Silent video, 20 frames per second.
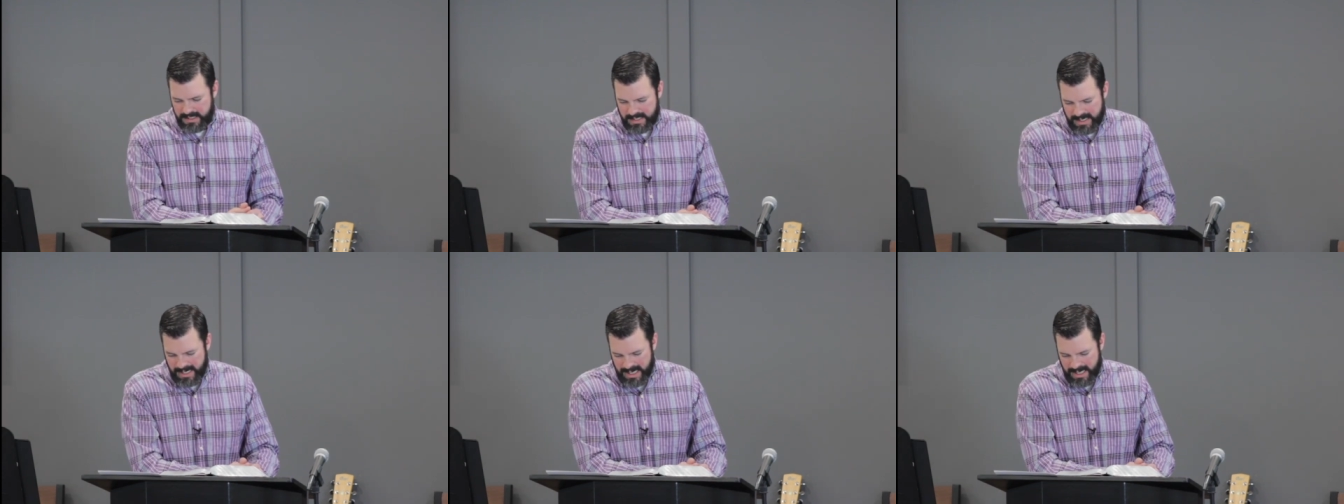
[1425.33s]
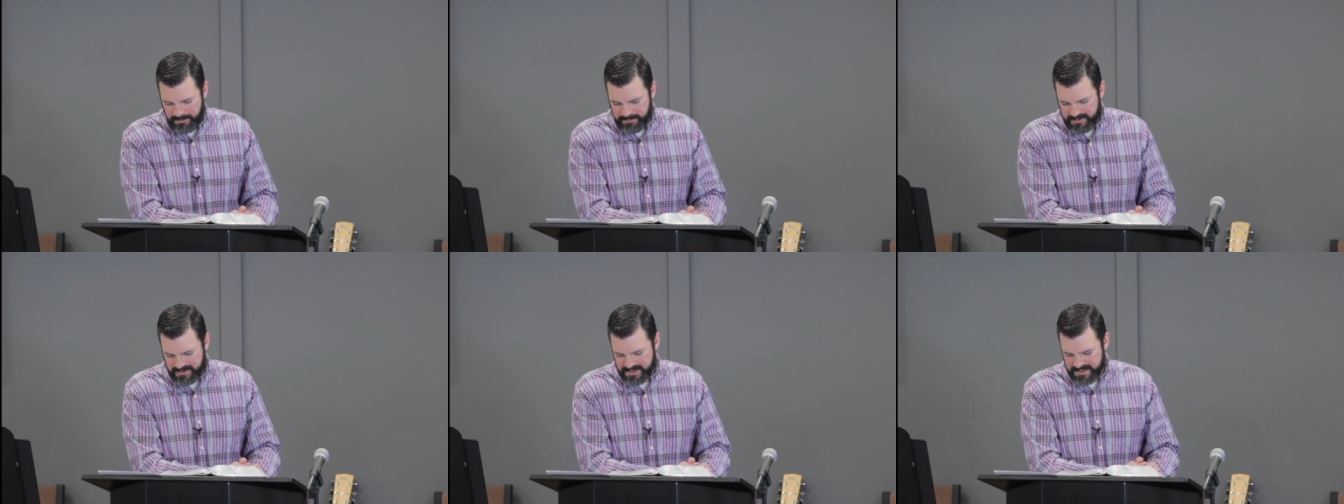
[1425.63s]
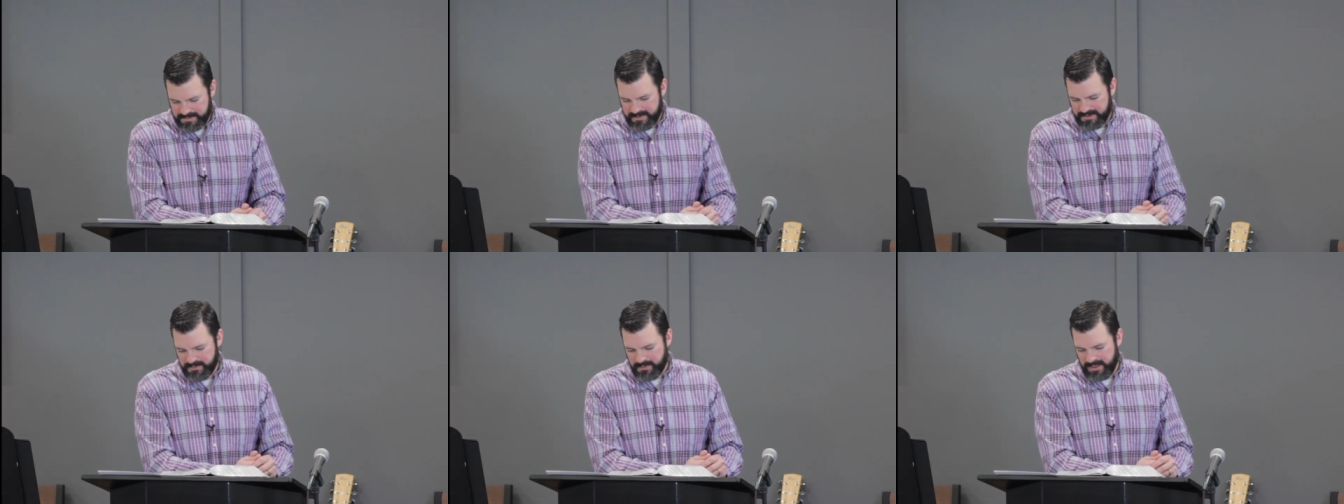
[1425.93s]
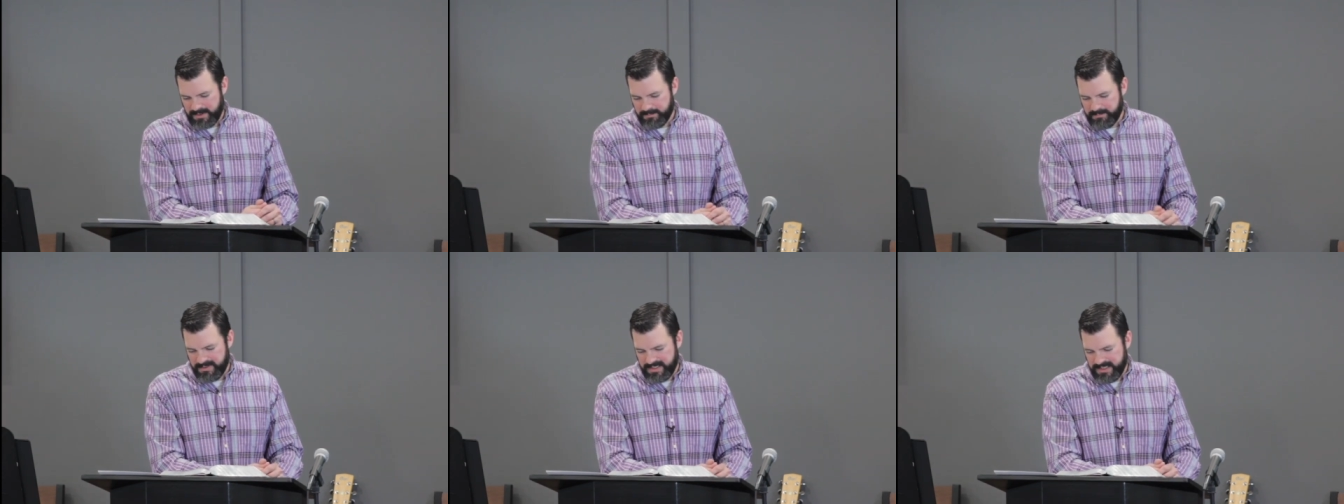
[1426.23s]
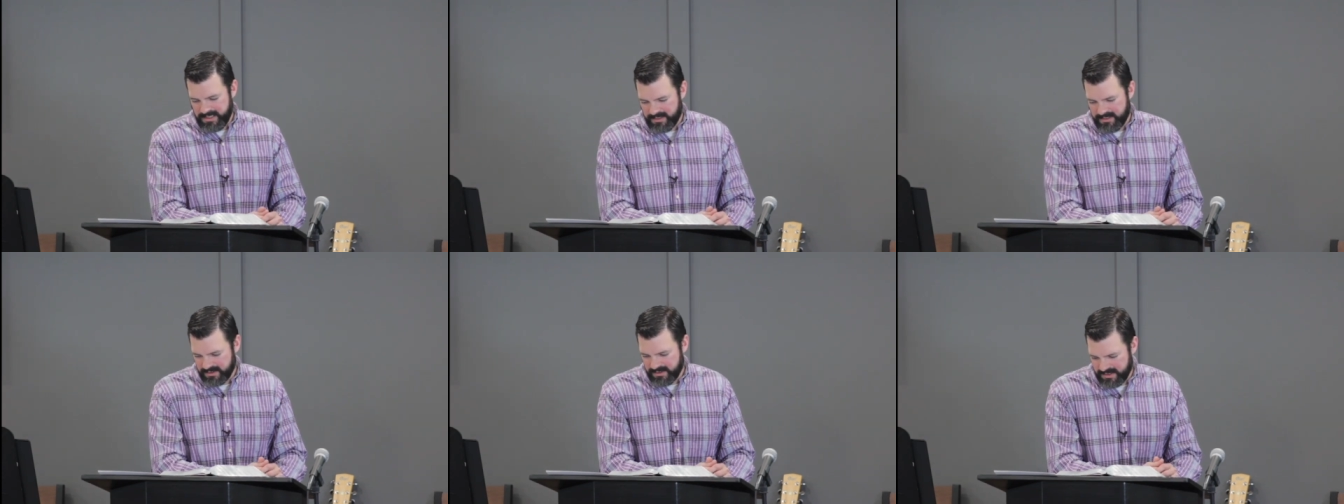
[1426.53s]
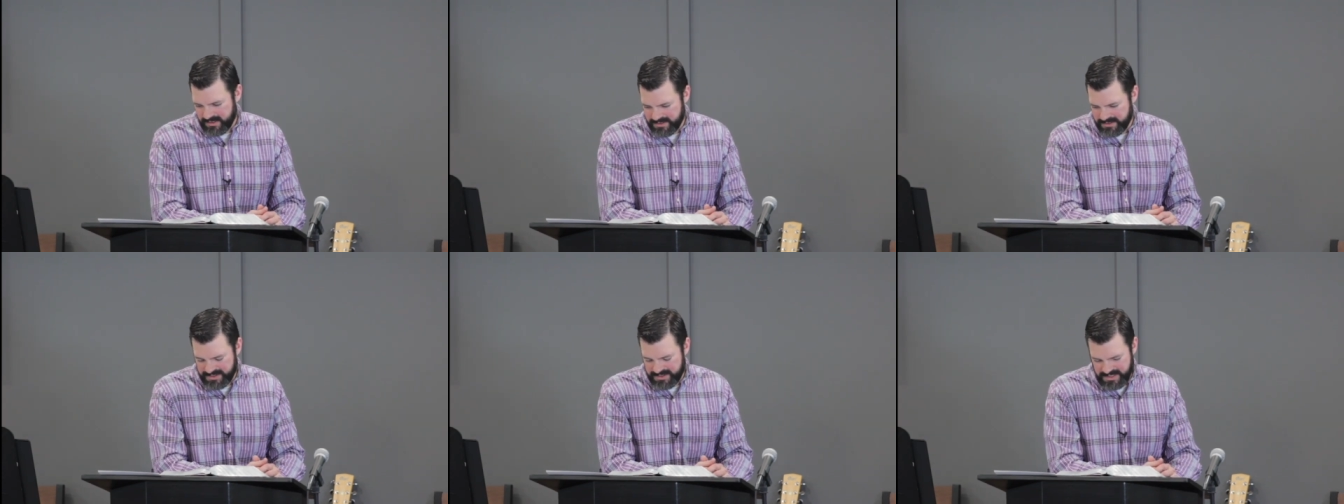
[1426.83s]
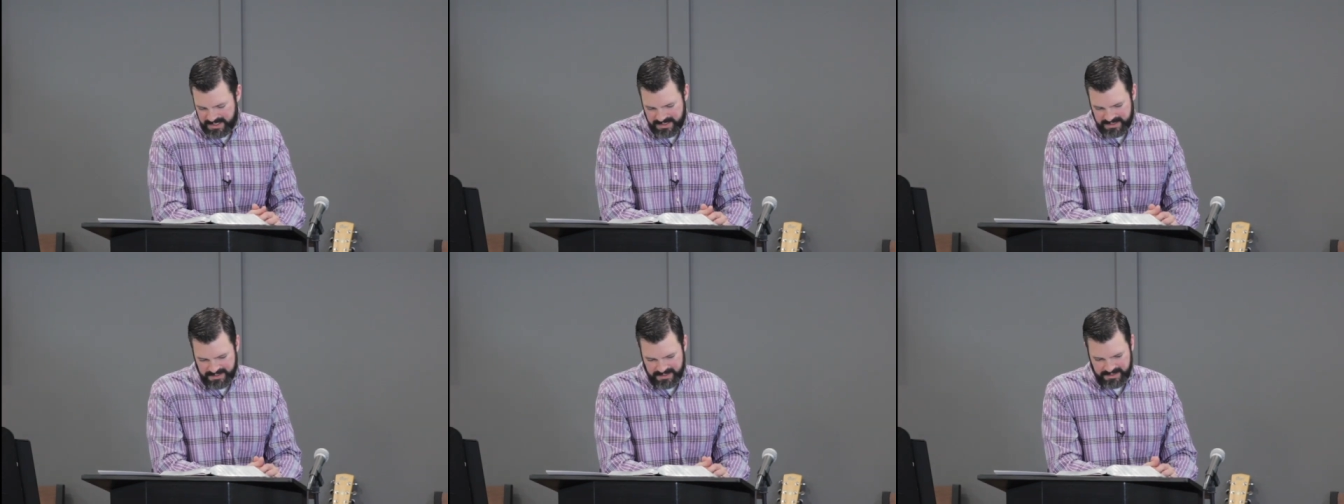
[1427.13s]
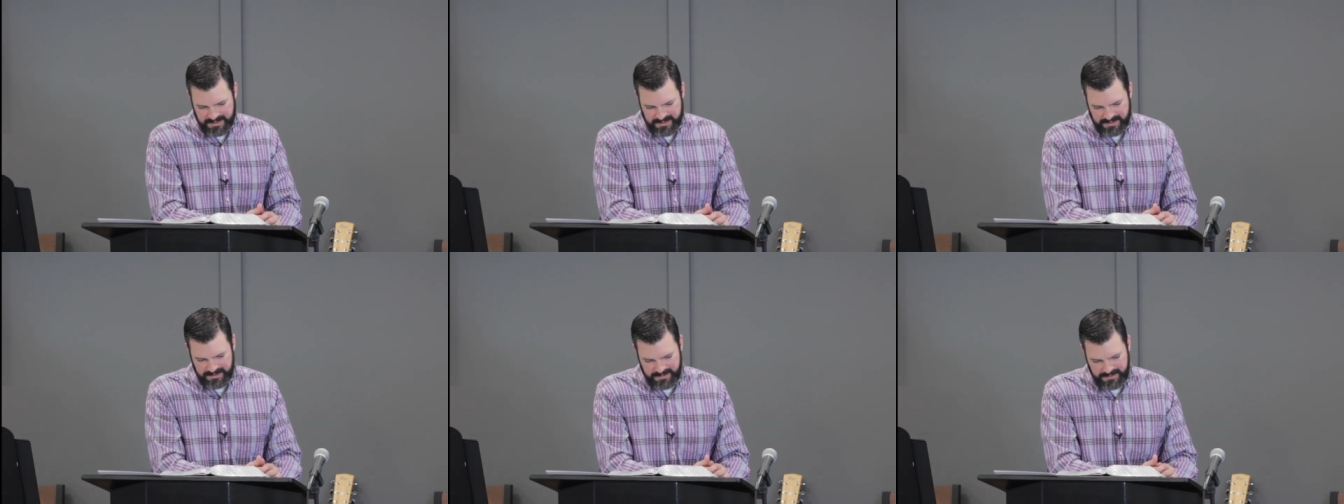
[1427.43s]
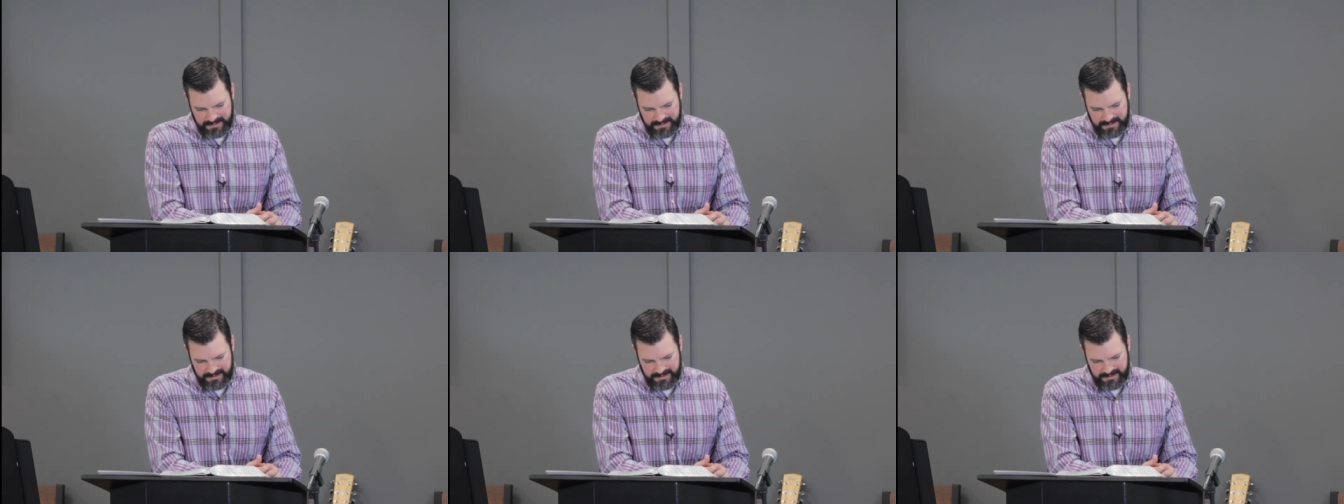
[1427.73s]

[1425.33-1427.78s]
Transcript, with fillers: happens between Peter and Jesus.